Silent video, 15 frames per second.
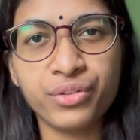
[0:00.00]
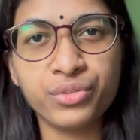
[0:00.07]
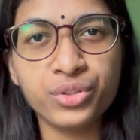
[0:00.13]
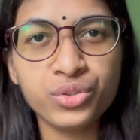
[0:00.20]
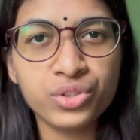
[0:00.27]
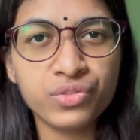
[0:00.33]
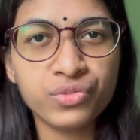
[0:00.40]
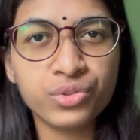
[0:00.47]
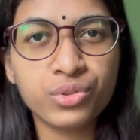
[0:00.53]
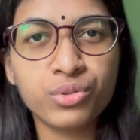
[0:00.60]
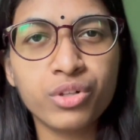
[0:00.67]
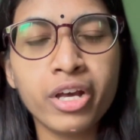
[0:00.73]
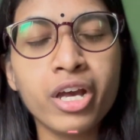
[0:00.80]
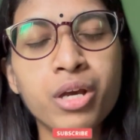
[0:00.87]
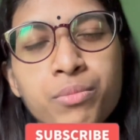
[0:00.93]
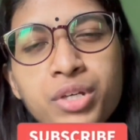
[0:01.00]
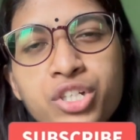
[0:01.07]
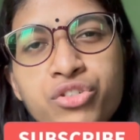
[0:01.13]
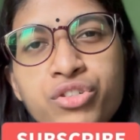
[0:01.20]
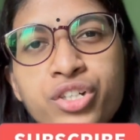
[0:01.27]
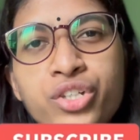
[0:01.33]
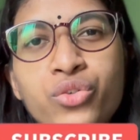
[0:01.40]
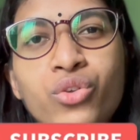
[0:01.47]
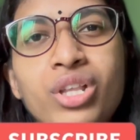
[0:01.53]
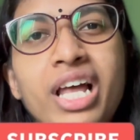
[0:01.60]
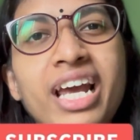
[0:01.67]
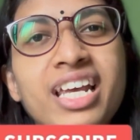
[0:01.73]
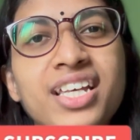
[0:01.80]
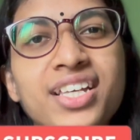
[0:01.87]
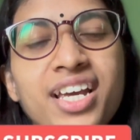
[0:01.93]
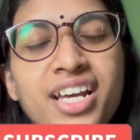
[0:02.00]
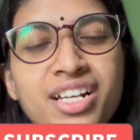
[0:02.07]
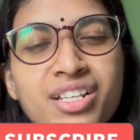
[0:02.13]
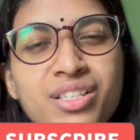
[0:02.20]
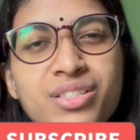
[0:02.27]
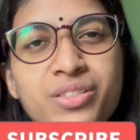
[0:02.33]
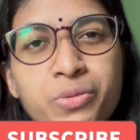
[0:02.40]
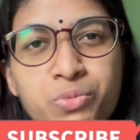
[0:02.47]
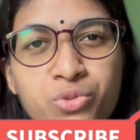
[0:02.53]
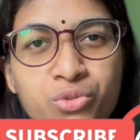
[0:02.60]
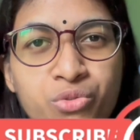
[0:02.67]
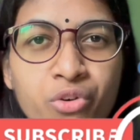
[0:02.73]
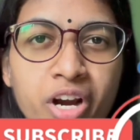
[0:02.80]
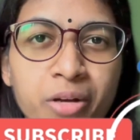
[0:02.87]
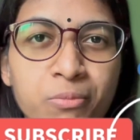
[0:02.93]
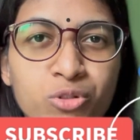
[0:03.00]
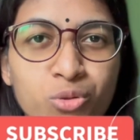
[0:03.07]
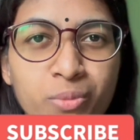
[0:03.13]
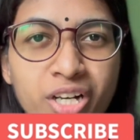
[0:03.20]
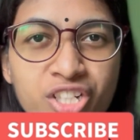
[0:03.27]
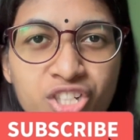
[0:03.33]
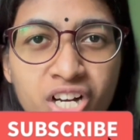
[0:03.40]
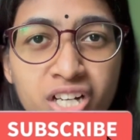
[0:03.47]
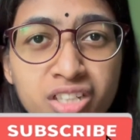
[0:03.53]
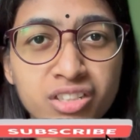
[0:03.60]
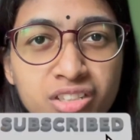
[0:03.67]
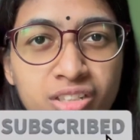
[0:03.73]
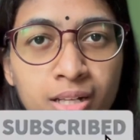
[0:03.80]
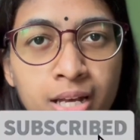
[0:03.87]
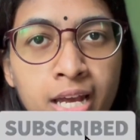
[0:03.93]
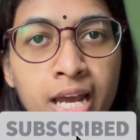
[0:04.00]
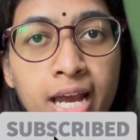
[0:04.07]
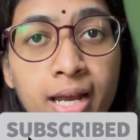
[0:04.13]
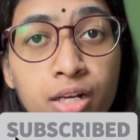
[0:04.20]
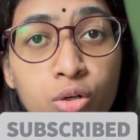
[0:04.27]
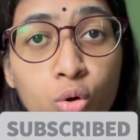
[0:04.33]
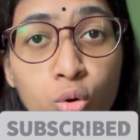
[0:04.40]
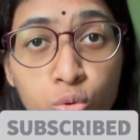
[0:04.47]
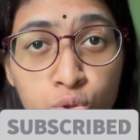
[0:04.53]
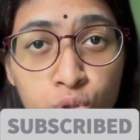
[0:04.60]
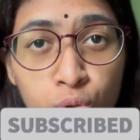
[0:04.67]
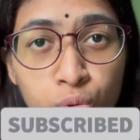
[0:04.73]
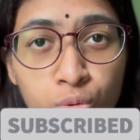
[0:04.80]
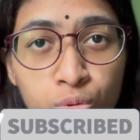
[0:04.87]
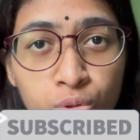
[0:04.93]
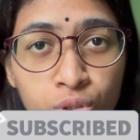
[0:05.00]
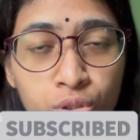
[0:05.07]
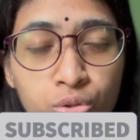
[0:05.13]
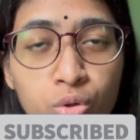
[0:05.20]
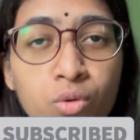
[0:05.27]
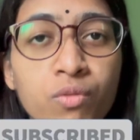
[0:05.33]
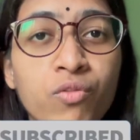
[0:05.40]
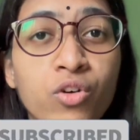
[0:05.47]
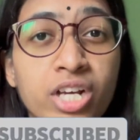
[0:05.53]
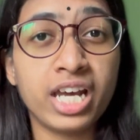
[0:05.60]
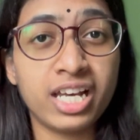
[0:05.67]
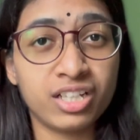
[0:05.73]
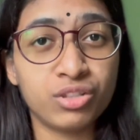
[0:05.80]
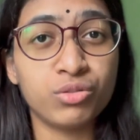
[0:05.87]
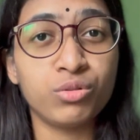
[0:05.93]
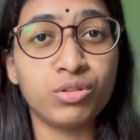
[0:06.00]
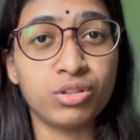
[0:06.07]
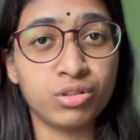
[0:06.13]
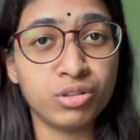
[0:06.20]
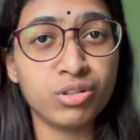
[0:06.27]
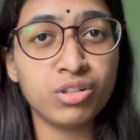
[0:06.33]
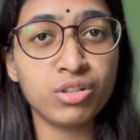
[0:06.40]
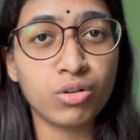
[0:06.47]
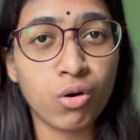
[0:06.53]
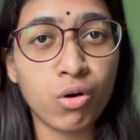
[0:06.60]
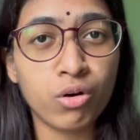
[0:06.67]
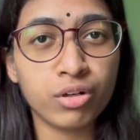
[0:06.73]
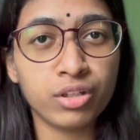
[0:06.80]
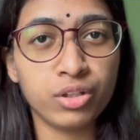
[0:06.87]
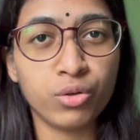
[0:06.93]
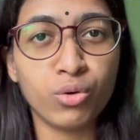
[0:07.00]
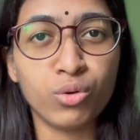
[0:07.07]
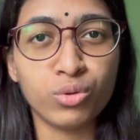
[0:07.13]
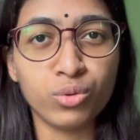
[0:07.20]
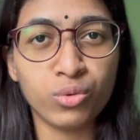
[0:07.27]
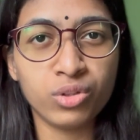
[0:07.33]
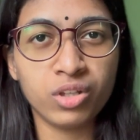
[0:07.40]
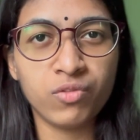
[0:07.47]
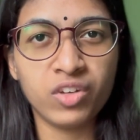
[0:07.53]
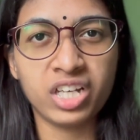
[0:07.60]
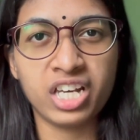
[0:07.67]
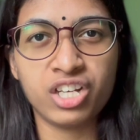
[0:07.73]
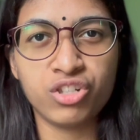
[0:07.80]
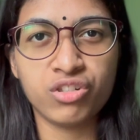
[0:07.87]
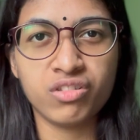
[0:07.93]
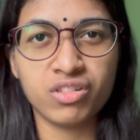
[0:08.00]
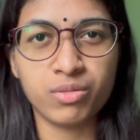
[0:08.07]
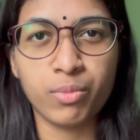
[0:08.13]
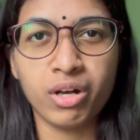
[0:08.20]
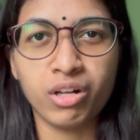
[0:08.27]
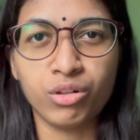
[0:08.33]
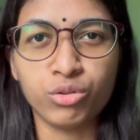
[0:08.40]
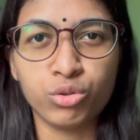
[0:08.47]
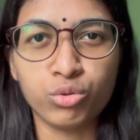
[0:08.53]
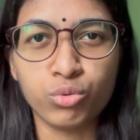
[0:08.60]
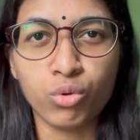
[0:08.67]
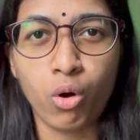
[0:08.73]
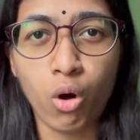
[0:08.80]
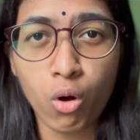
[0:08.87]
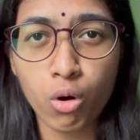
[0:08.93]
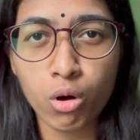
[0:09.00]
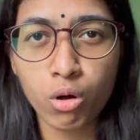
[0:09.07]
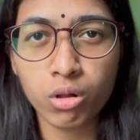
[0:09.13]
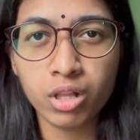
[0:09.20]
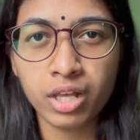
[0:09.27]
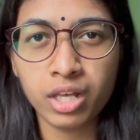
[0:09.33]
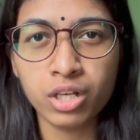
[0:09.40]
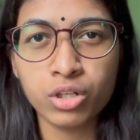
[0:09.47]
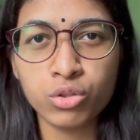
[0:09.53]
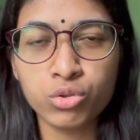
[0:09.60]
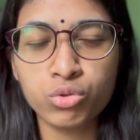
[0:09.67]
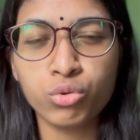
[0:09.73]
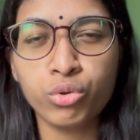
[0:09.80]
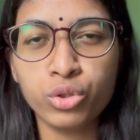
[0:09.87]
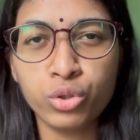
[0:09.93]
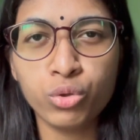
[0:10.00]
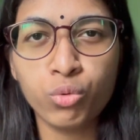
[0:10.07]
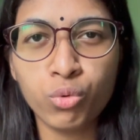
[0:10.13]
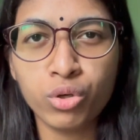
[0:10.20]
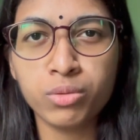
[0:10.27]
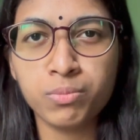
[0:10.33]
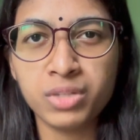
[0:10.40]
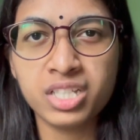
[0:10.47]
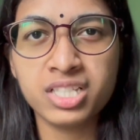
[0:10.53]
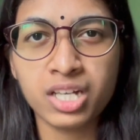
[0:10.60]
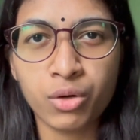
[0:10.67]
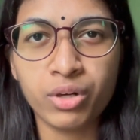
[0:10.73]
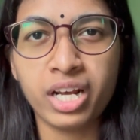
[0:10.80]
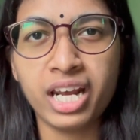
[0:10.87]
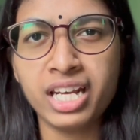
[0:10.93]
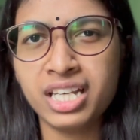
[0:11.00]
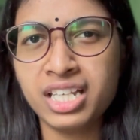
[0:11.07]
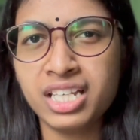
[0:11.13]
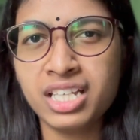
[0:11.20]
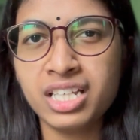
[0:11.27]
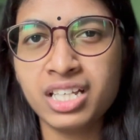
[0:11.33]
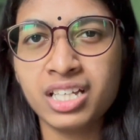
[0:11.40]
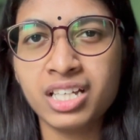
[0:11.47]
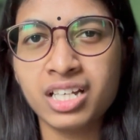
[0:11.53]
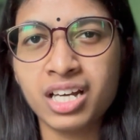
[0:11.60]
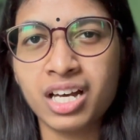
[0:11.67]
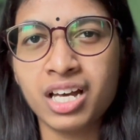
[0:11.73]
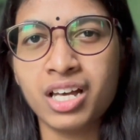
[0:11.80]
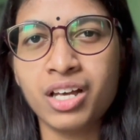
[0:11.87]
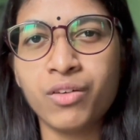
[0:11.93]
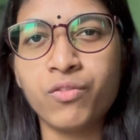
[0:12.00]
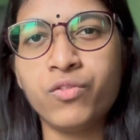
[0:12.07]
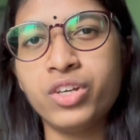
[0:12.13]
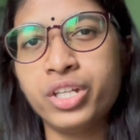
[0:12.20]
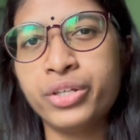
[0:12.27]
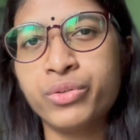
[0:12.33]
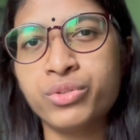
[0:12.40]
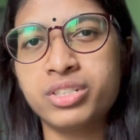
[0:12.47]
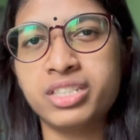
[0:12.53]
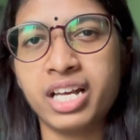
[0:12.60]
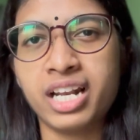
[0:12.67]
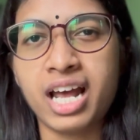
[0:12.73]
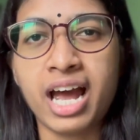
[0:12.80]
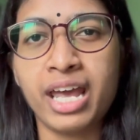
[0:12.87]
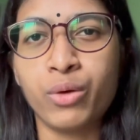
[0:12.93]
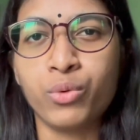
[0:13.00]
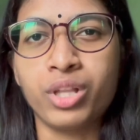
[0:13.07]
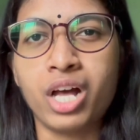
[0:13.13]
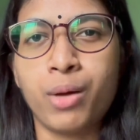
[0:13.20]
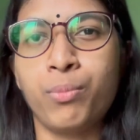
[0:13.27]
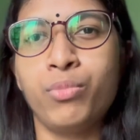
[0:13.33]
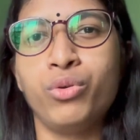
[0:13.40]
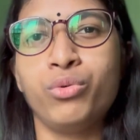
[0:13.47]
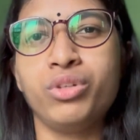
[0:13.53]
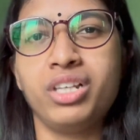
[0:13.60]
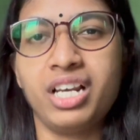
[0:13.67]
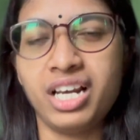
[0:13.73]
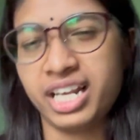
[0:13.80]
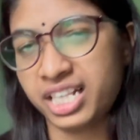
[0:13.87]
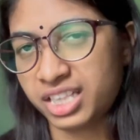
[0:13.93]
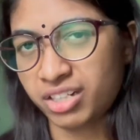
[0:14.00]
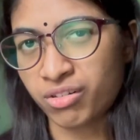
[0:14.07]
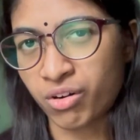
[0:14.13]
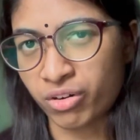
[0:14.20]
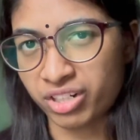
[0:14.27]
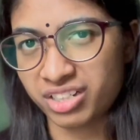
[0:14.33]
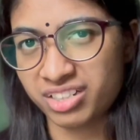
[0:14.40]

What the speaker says: useful, make sure you like and subscribe to my channel. And also, don't forget to turn on your notifications bell to all so you won't miss out any videos that I will upload later on.